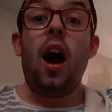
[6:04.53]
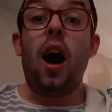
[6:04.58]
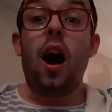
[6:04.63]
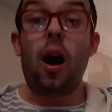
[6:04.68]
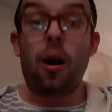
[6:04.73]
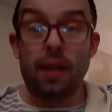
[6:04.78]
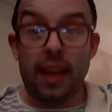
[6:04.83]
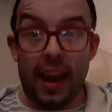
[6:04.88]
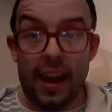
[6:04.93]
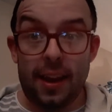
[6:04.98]

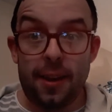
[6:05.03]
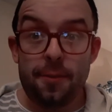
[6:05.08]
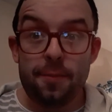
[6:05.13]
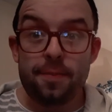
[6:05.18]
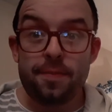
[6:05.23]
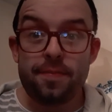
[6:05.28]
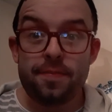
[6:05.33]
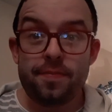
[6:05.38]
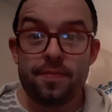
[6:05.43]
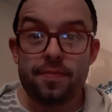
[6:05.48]
Okay,
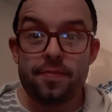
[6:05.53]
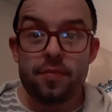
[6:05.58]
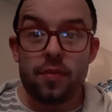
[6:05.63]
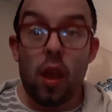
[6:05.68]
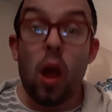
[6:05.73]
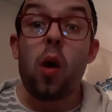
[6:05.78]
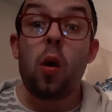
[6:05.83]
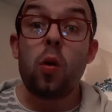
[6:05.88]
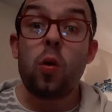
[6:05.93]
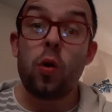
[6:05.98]

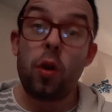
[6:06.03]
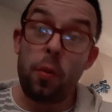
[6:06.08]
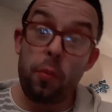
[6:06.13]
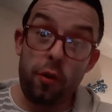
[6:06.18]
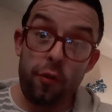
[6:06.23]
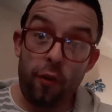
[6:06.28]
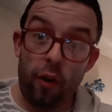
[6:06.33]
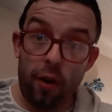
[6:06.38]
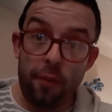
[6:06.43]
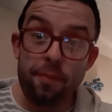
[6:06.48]
going to
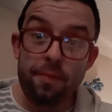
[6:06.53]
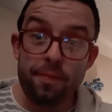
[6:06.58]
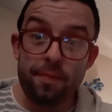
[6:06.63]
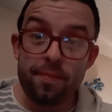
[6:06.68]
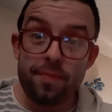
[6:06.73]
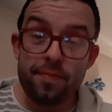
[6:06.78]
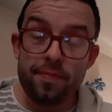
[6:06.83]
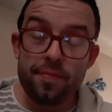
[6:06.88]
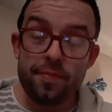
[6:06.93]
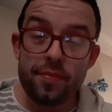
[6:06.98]
move on.
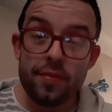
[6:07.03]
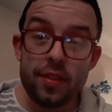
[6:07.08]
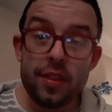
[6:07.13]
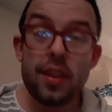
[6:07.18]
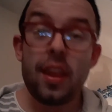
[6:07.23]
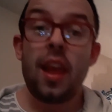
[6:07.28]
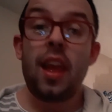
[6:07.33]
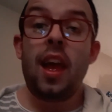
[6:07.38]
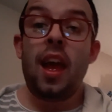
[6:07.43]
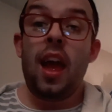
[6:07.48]

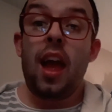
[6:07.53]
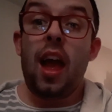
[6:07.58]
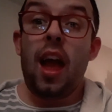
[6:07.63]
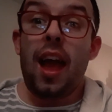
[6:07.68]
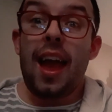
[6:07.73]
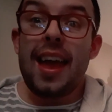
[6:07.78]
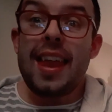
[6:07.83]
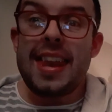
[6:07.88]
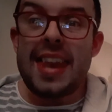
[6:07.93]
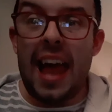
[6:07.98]

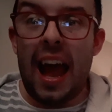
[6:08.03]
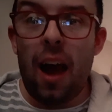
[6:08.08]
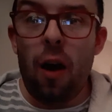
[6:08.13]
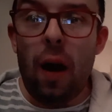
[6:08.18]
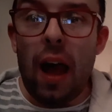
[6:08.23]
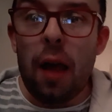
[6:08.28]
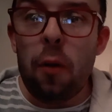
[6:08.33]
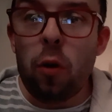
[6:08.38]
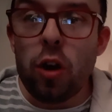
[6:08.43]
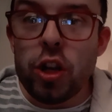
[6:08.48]
Now
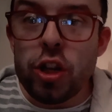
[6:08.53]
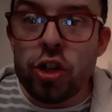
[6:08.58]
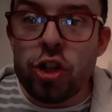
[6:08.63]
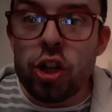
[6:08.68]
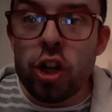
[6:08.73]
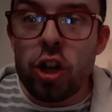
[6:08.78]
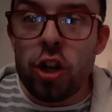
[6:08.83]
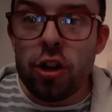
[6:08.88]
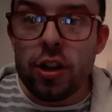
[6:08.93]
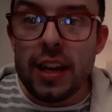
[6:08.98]
I want you to
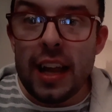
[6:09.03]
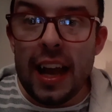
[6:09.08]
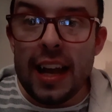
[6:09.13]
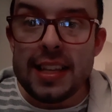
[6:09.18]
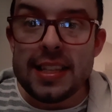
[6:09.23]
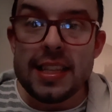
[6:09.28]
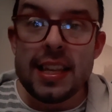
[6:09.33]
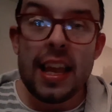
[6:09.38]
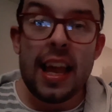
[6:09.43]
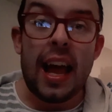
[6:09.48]
look
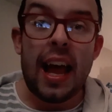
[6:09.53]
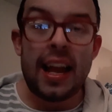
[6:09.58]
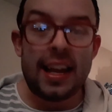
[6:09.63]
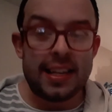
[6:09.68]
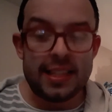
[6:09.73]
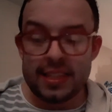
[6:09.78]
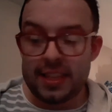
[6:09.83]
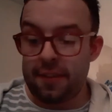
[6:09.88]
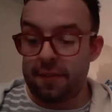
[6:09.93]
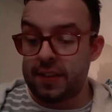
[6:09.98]
at
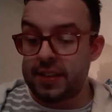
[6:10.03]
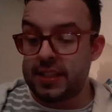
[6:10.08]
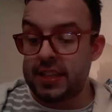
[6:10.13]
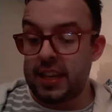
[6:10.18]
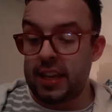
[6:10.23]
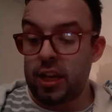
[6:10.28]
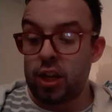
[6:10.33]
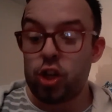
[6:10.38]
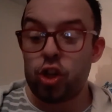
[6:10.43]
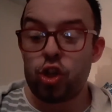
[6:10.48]

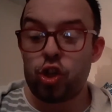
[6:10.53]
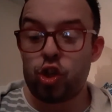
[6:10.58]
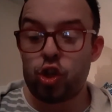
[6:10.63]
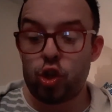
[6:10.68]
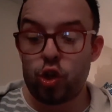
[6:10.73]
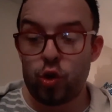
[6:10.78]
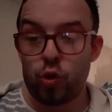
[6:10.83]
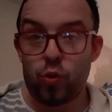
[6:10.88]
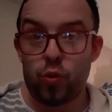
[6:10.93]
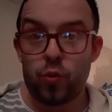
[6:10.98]
activity
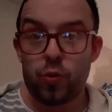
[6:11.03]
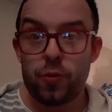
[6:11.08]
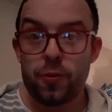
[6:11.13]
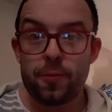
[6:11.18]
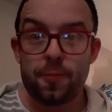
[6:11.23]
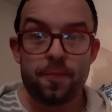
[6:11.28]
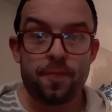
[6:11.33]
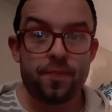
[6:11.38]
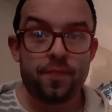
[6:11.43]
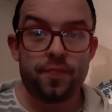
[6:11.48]
2.
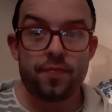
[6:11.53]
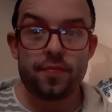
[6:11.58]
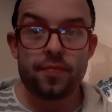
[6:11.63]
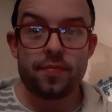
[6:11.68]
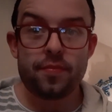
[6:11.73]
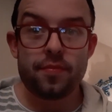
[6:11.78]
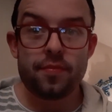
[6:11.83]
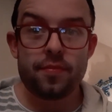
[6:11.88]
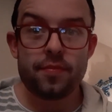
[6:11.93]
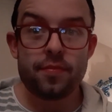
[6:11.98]

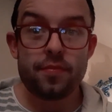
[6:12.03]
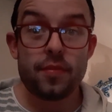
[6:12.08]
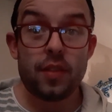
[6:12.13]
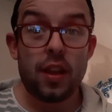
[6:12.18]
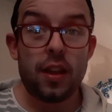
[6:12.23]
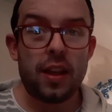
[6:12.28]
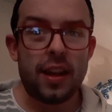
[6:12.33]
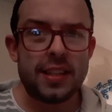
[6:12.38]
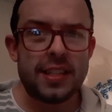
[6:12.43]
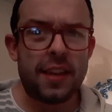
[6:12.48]

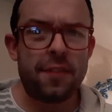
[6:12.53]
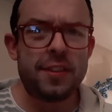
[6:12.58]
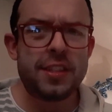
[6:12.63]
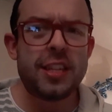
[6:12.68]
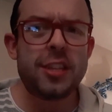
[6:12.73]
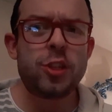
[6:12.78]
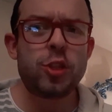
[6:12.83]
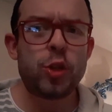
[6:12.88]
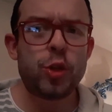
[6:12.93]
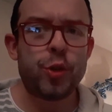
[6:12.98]

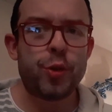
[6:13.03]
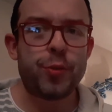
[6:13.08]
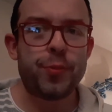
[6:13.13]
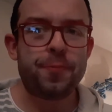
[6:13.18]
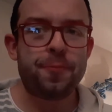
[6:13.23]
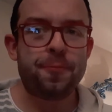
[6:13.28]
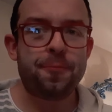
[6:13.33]
Activity 2.